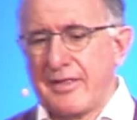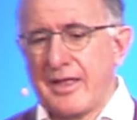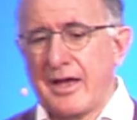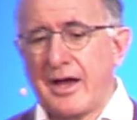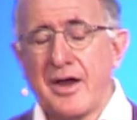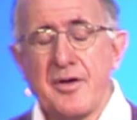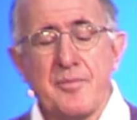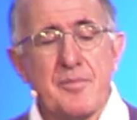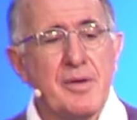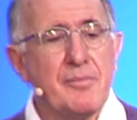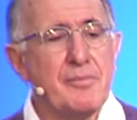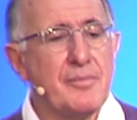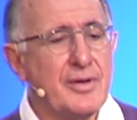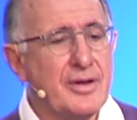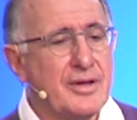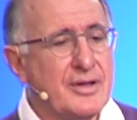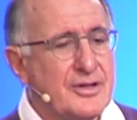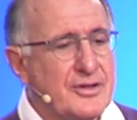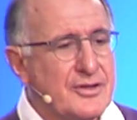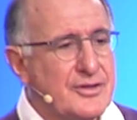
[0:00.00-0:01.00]
I
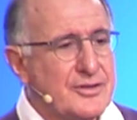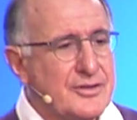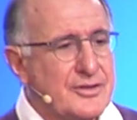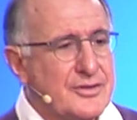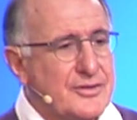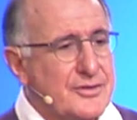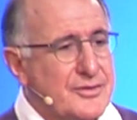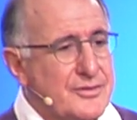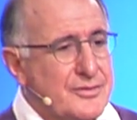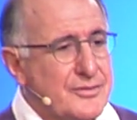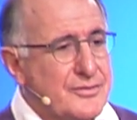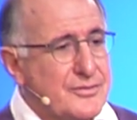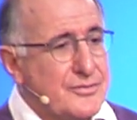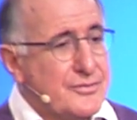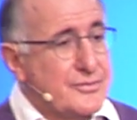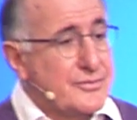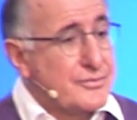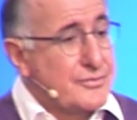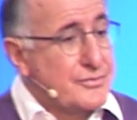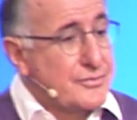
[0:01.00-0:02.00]
remember
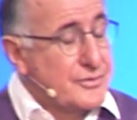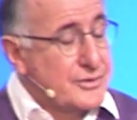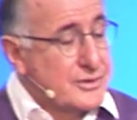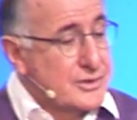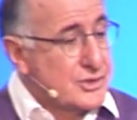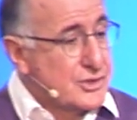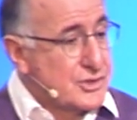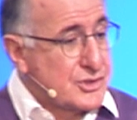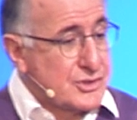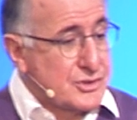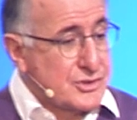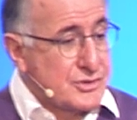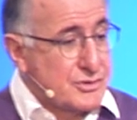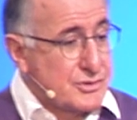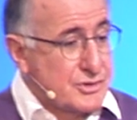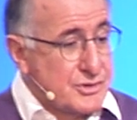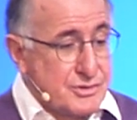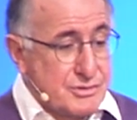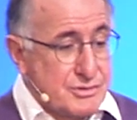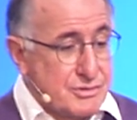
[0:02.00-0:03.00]

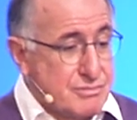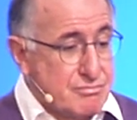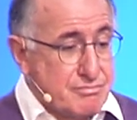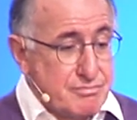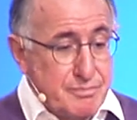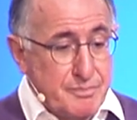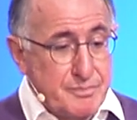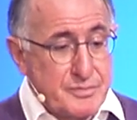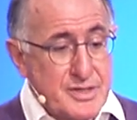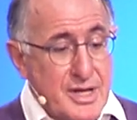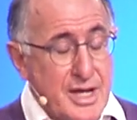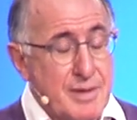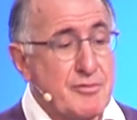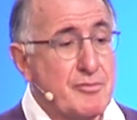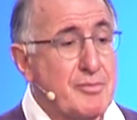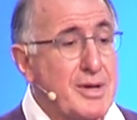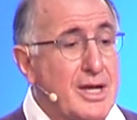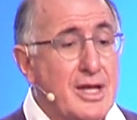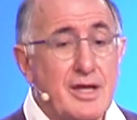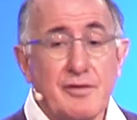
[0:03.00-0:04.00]
this time of
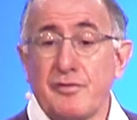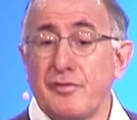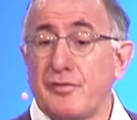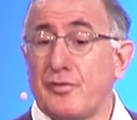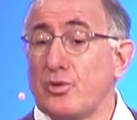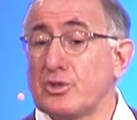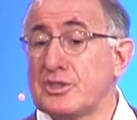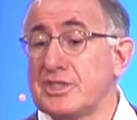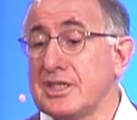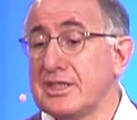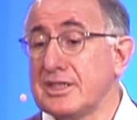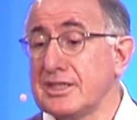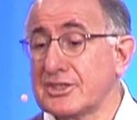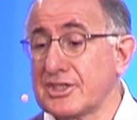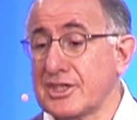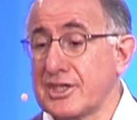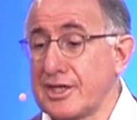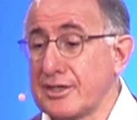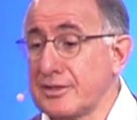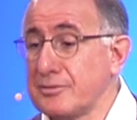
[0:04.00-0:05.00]
my life 40 years
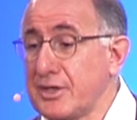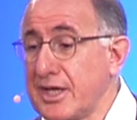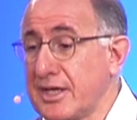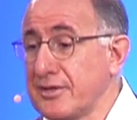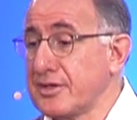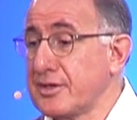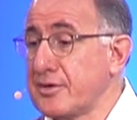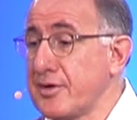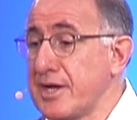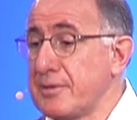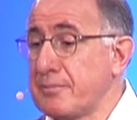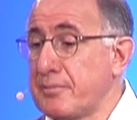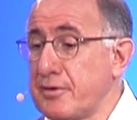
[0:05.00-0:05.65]
ago, and we had the great